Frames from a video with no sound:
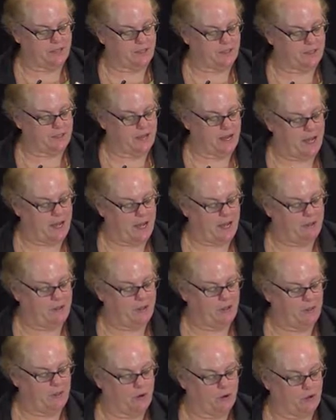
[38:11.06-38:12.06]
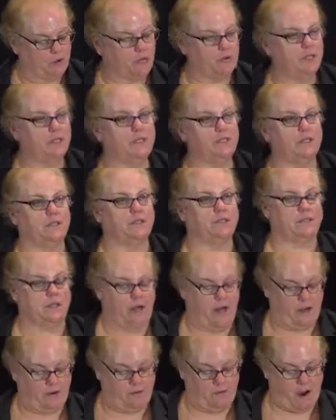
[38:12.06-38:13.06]
the time of the most recent
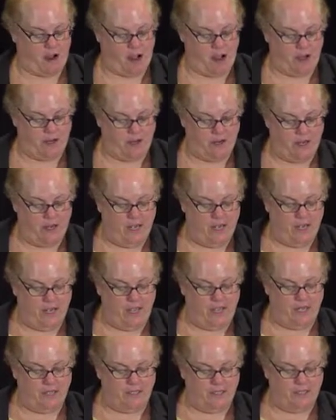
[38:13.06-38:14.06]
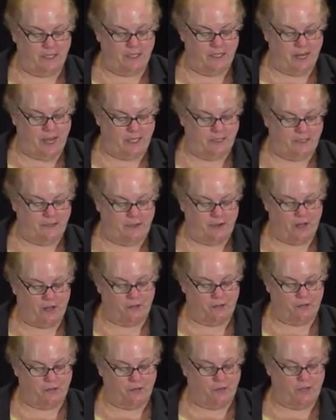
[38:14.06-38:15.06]
sock rock and did not
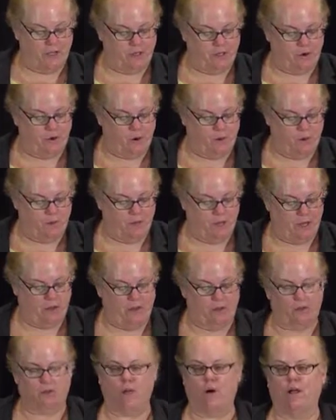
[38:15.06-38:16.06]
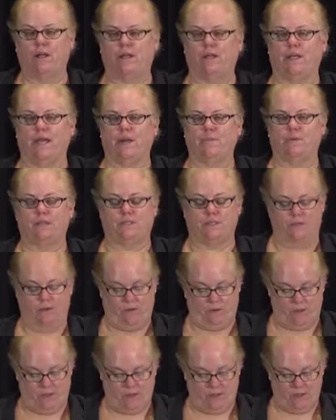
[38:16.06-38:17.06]
develop during the home health quality
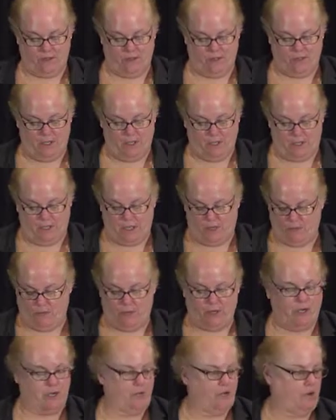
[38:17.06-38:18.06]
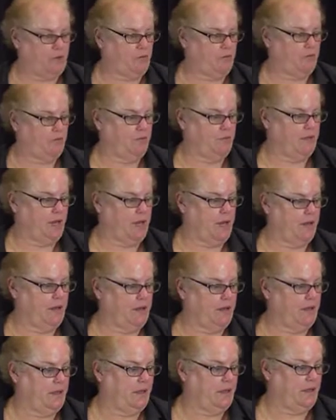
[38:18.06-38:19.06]
episode. And we're going to go through
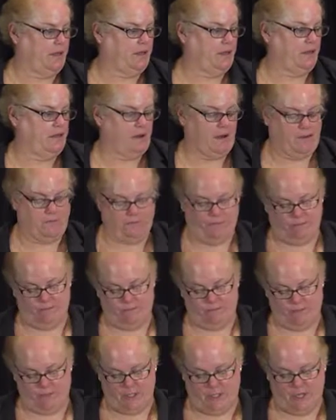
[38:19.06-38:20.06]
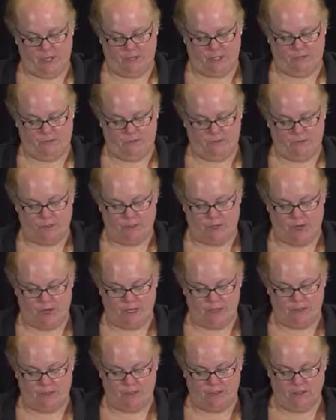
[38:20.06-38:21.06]
that in the next few
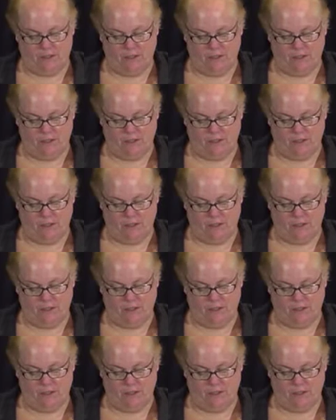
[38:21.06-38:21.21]
slides.